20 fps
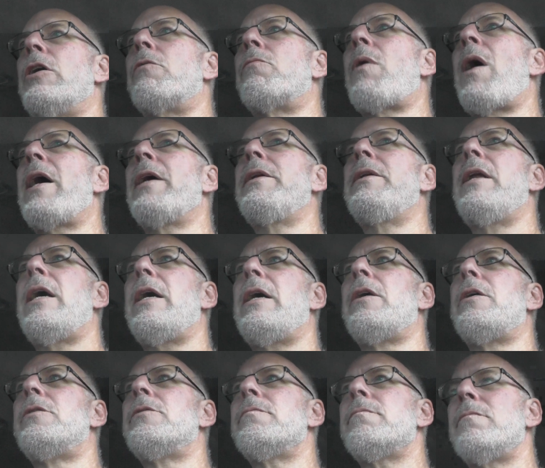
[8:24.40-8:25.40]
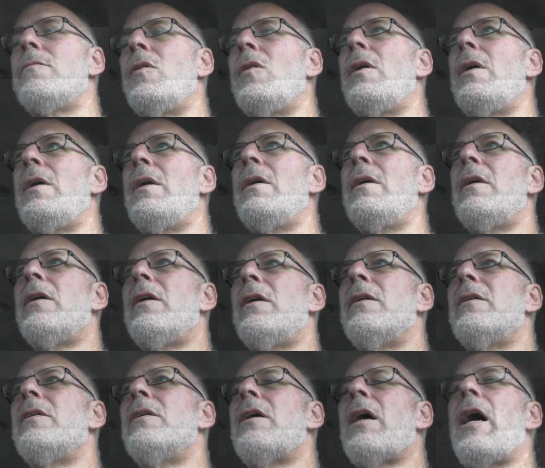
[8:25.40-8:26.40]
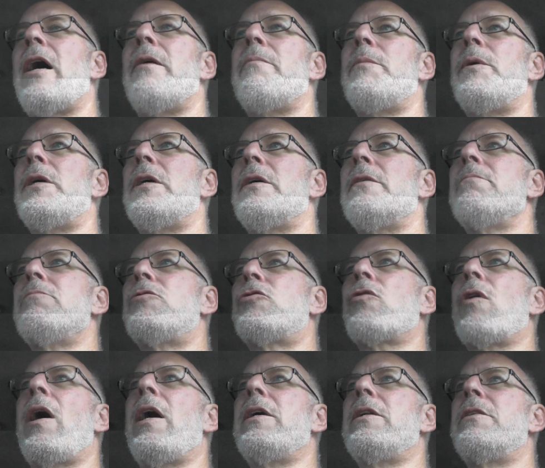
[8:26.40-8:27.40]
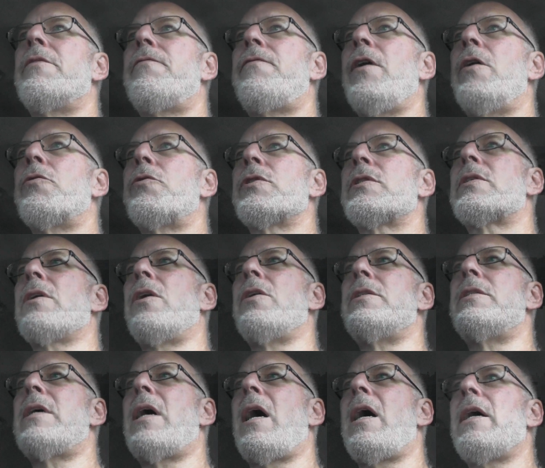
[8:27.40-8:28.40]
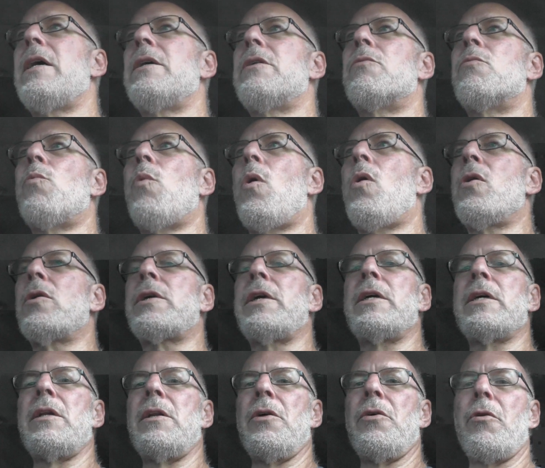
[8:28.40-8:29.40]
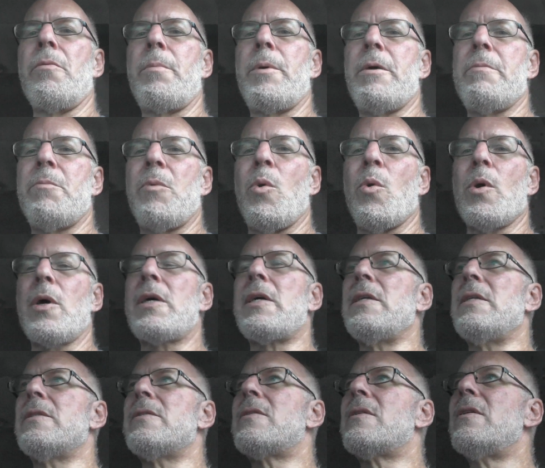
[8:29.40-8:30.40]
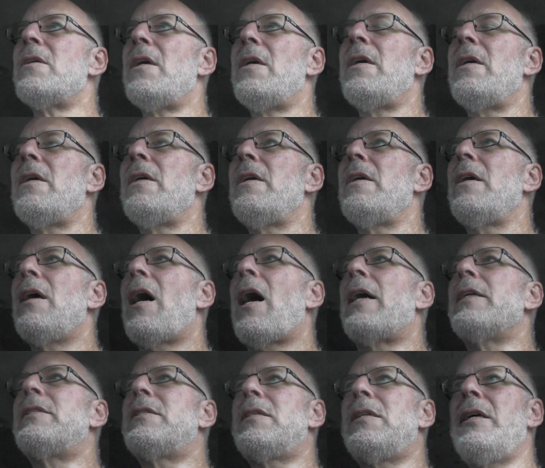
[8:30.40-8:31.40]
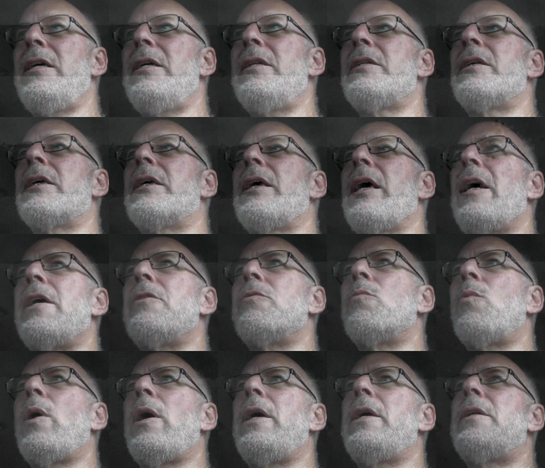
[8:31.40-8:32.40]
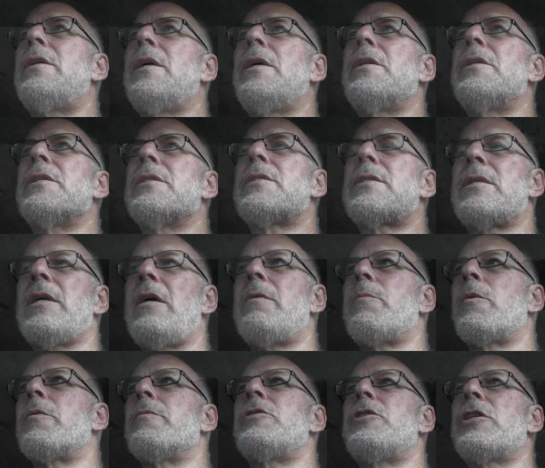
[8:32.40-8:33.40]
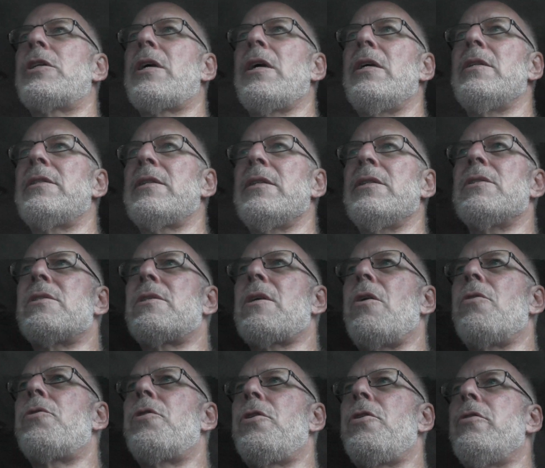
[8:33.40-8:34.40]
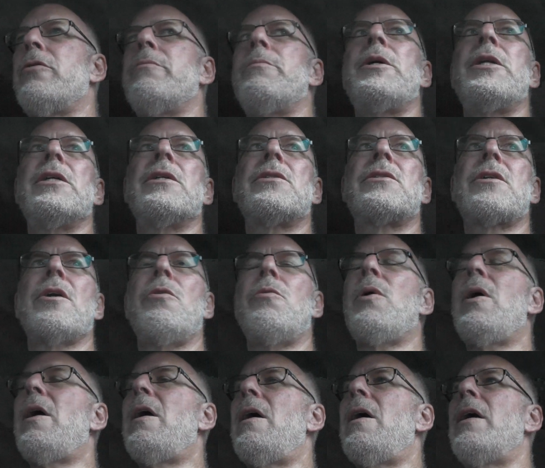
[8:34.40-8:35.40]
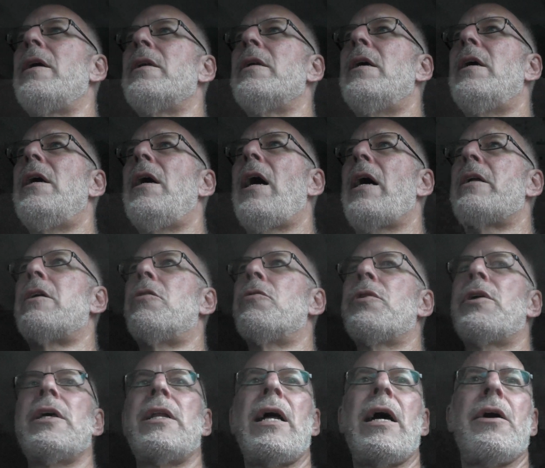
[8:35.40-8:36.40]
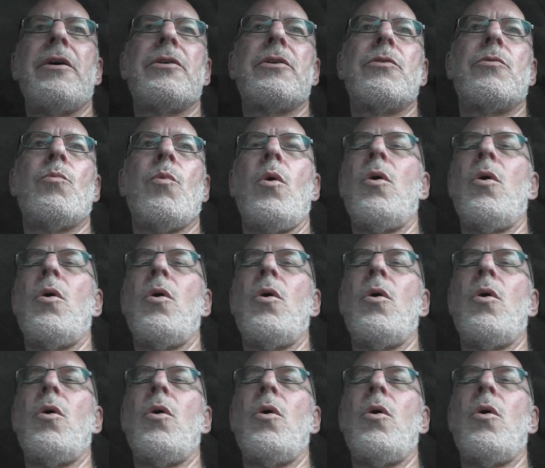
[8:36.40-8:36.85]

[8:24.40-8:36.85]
right now I'm trying to focus on diet and walking a little bit more because I tend to gain weight in the summer because it's so humid, it's so hot. I don't get out and